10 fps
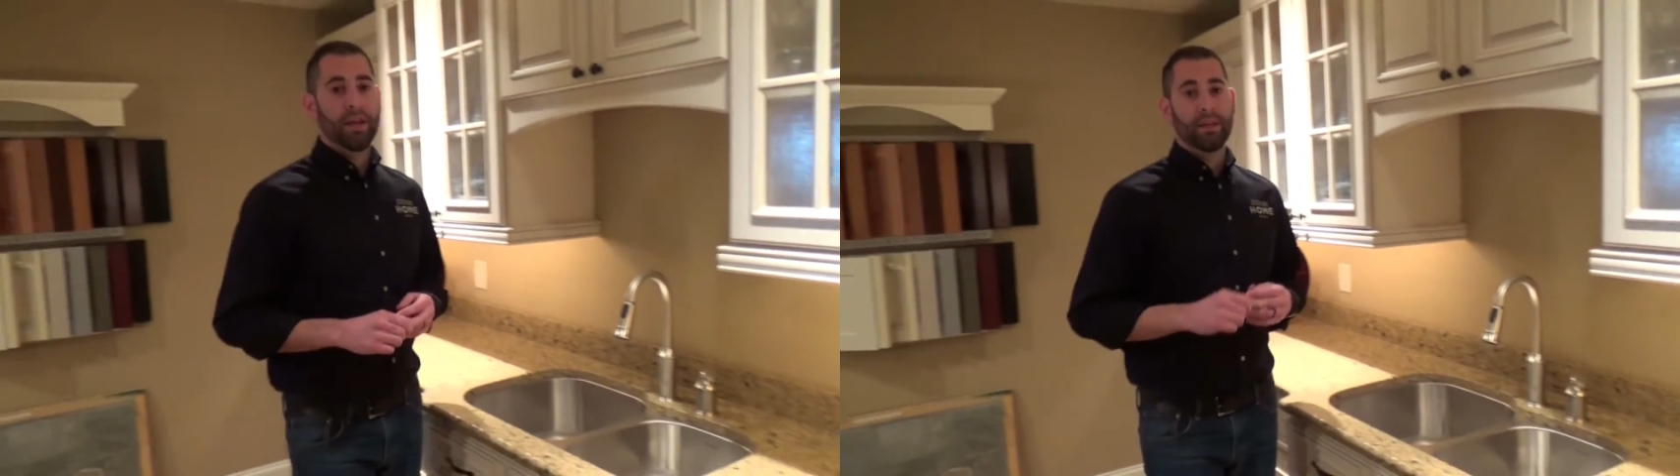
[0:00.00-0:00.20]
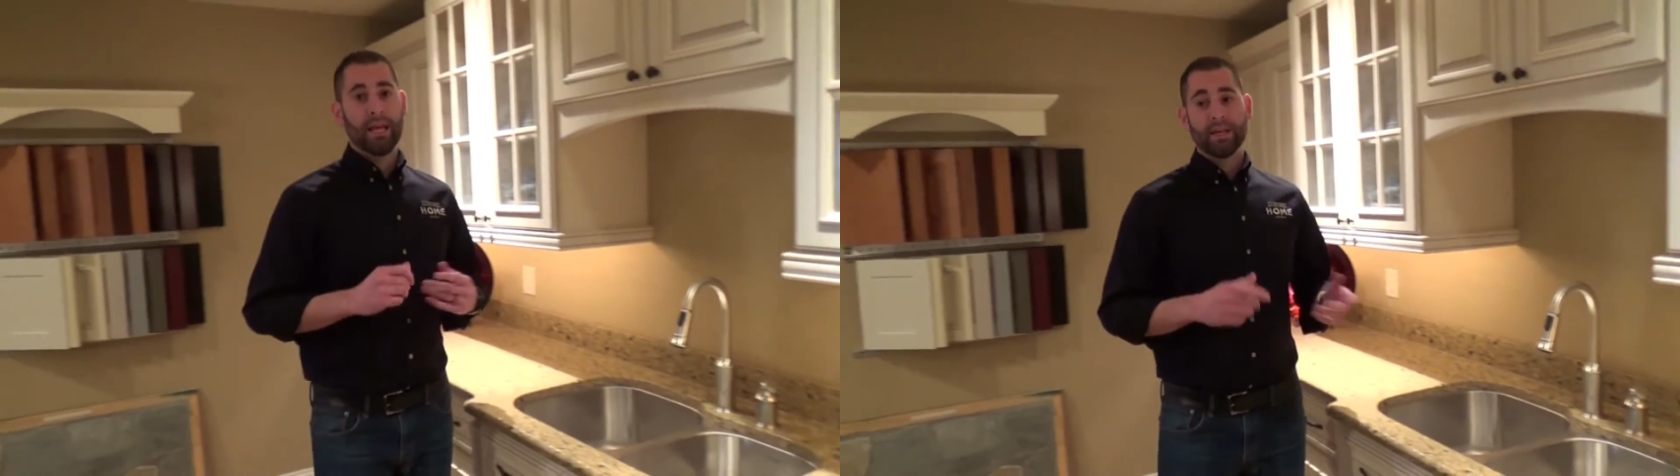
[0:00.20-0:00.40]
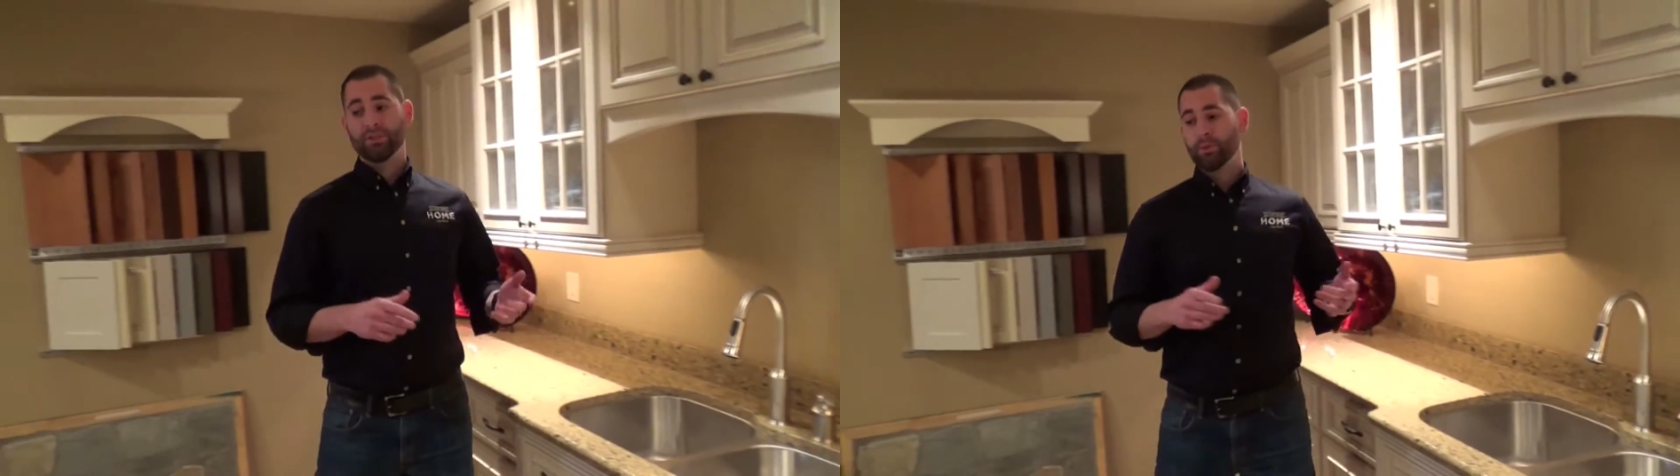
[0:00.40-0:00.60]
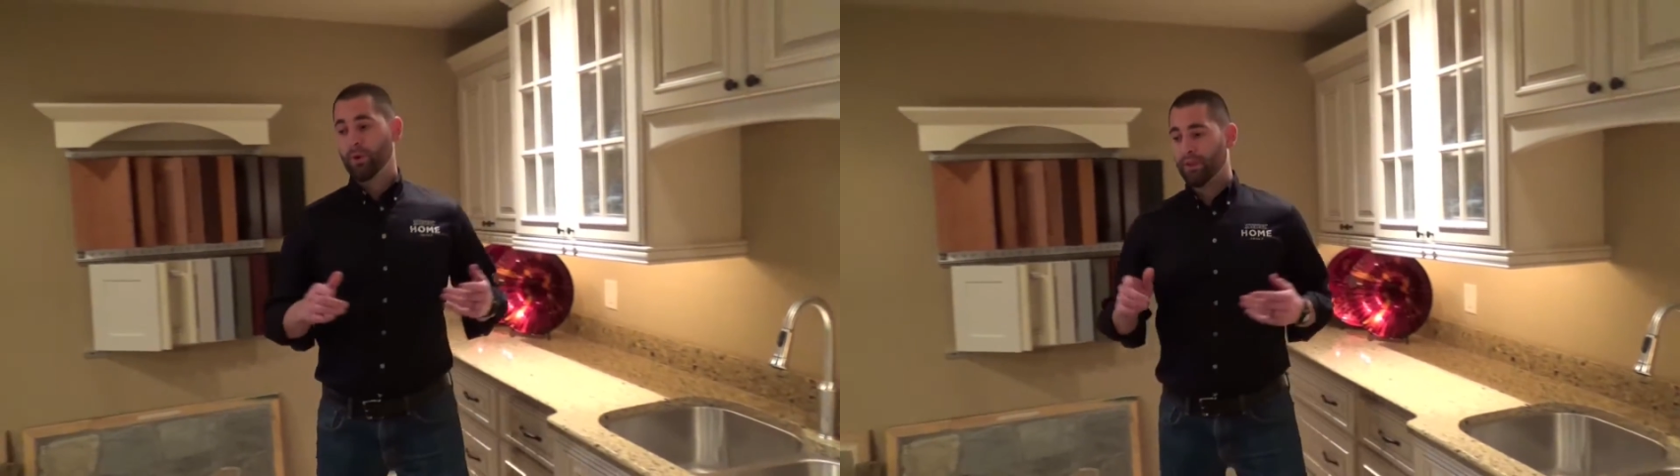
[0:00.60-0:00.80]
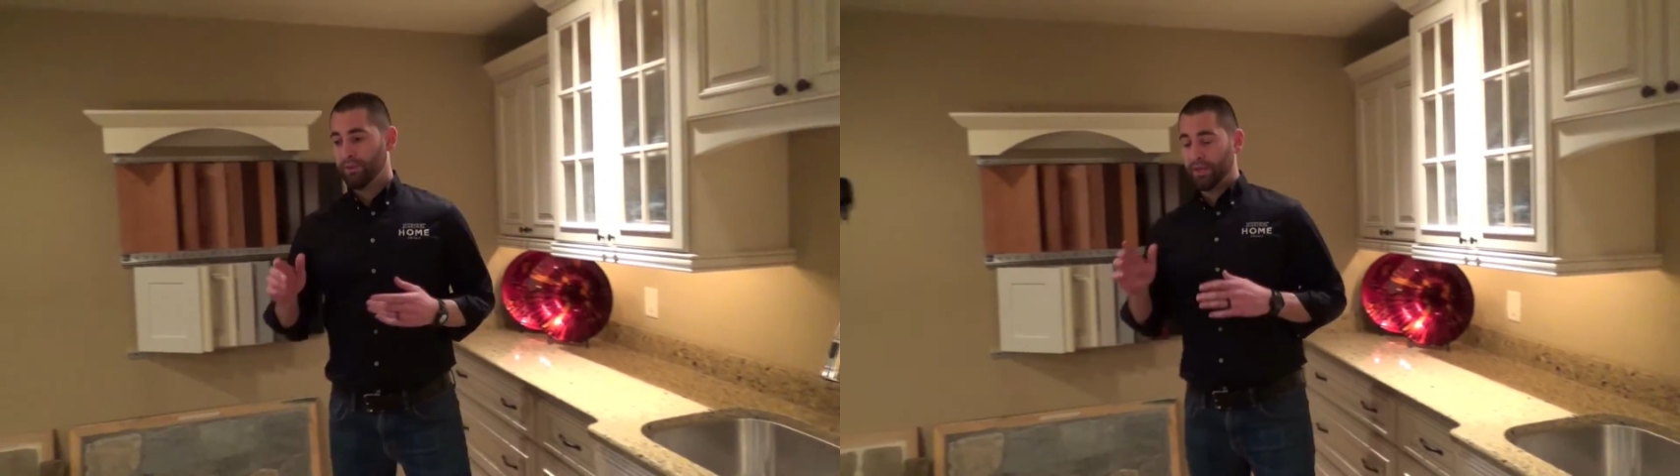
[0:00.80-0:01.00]
Next, you
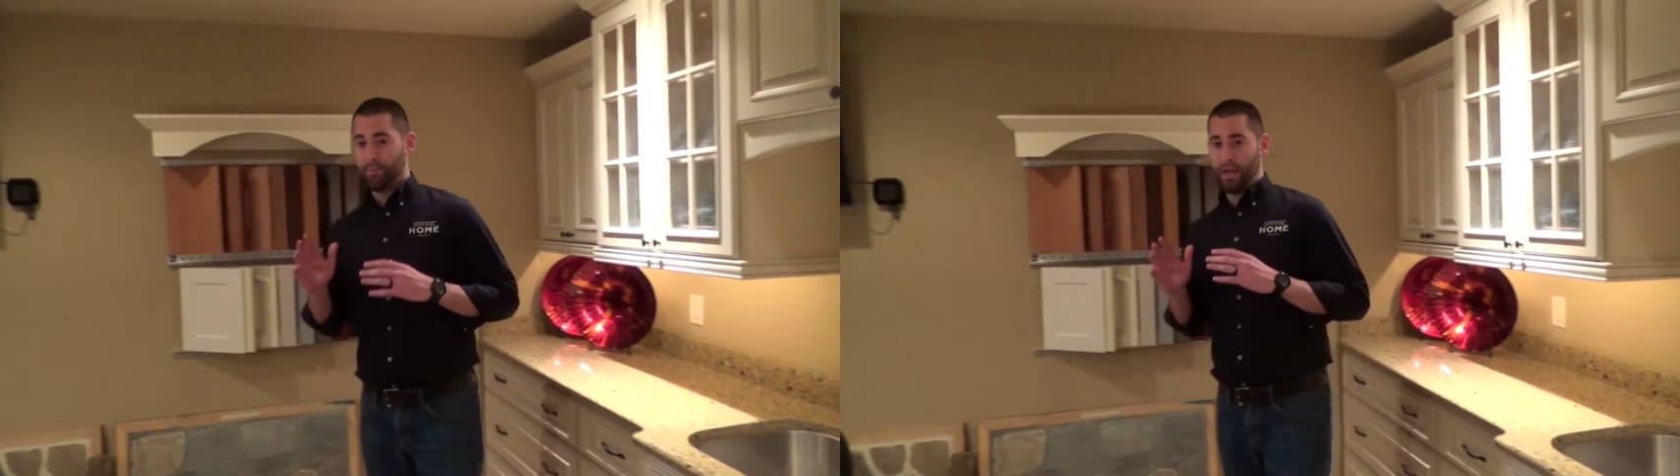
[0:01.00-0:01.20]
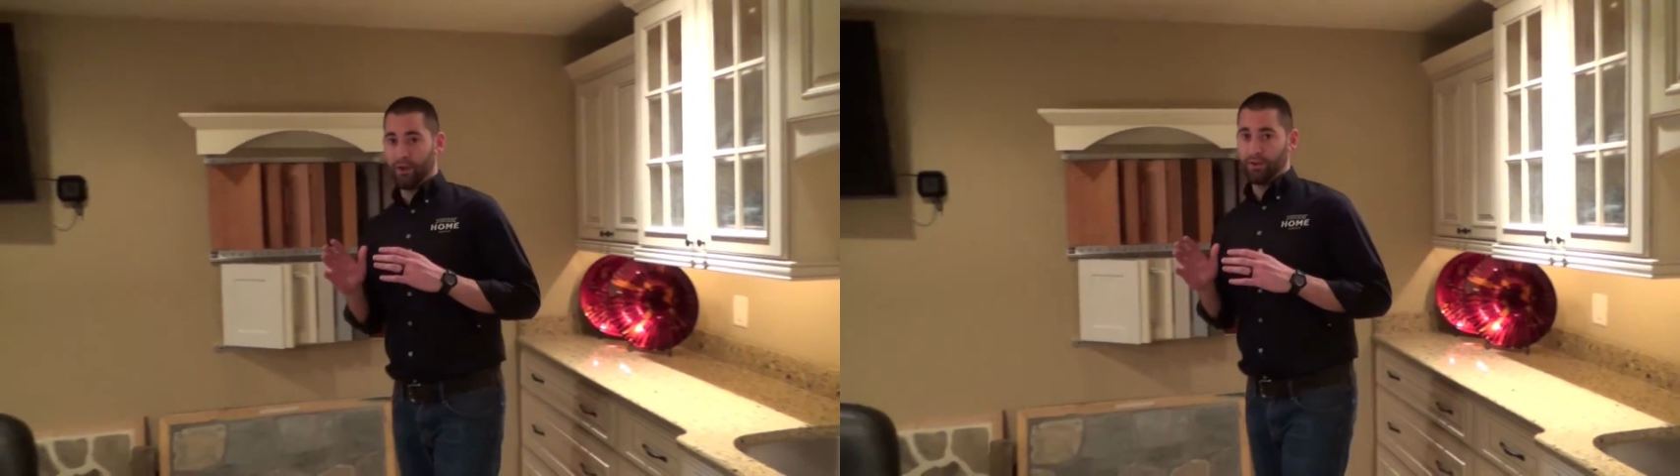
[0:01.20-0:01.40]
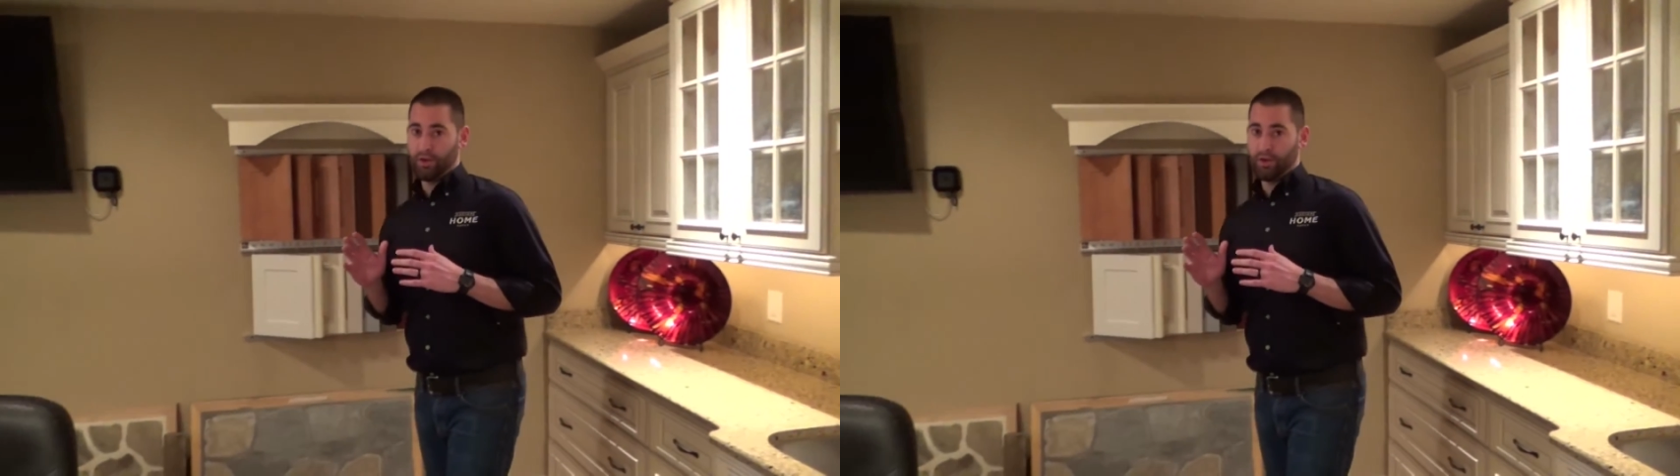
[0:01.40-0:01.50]
want to think about